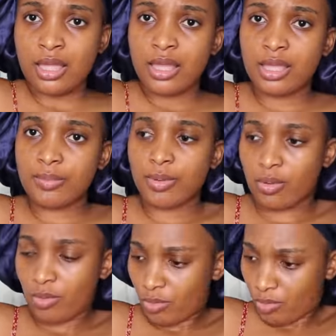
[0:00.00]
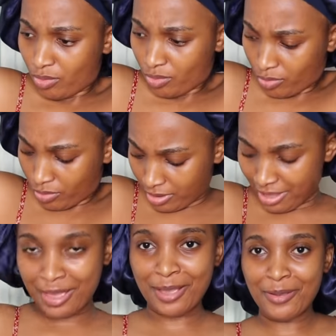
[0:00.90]
Hey, boo.
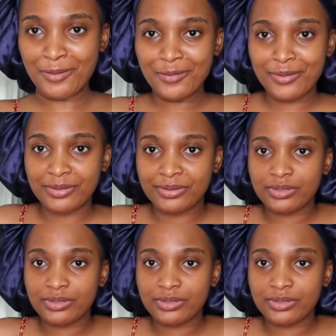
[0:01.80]
Okay. Woo.